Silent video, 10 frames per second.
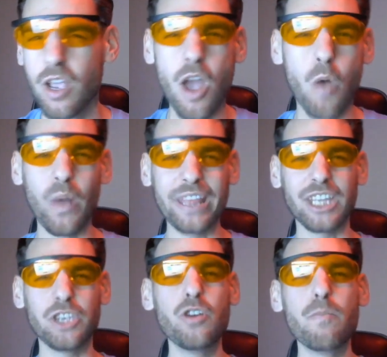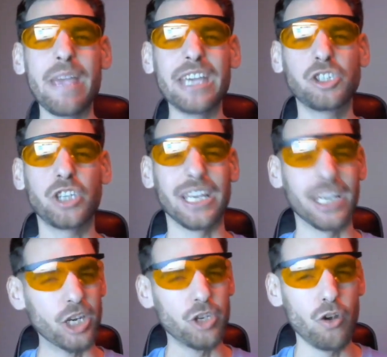with a new mission
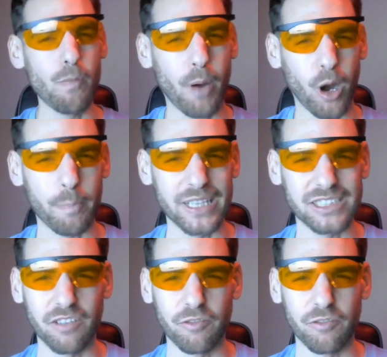and a new purpose